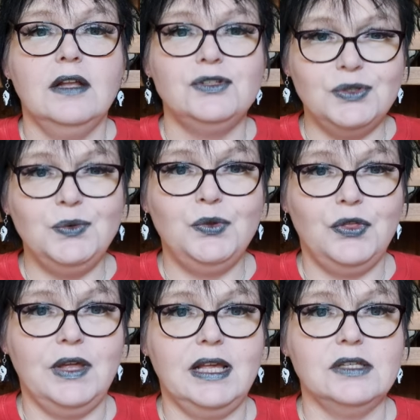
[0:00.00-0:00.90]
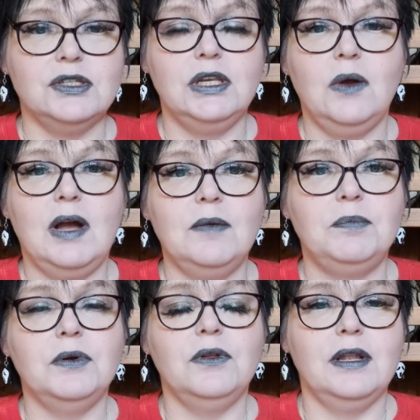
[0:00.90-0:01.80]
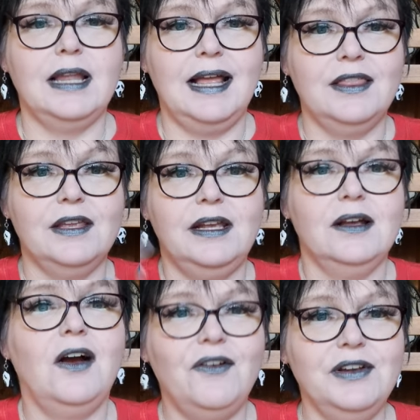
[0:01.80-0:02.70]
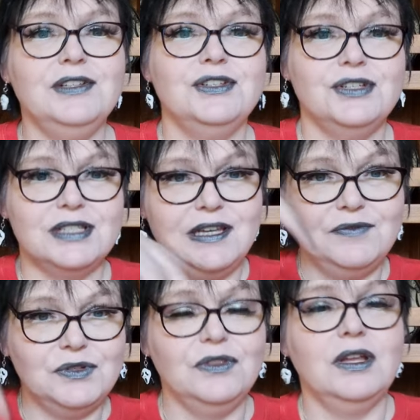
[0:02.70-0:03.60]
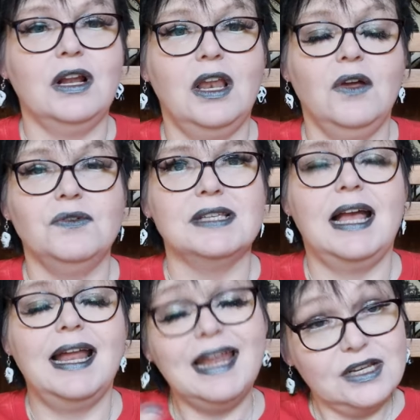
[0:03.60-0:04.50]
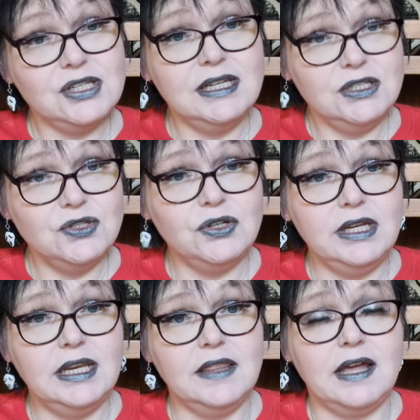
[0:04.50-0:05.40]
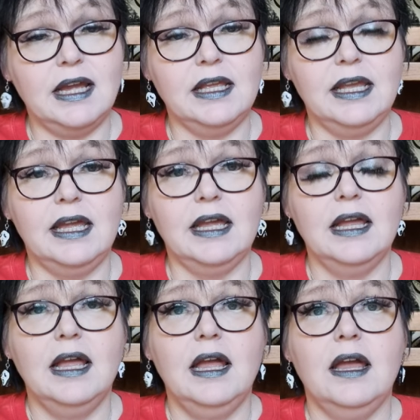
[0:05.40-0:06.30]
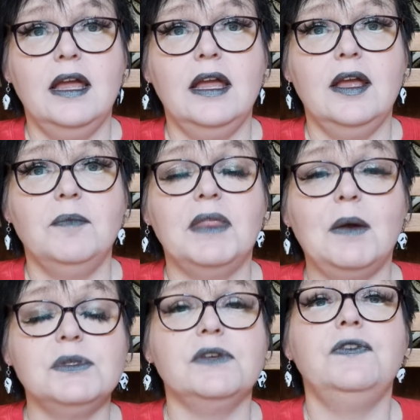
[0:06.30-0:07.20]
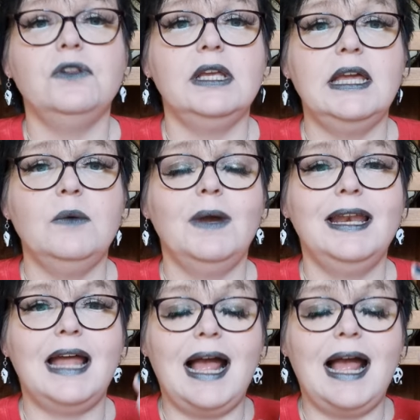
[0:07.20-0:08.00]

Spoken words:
do things. You know, I bought like the oranges and I've done the clothes and actually enjoyed it that year. That was a full year when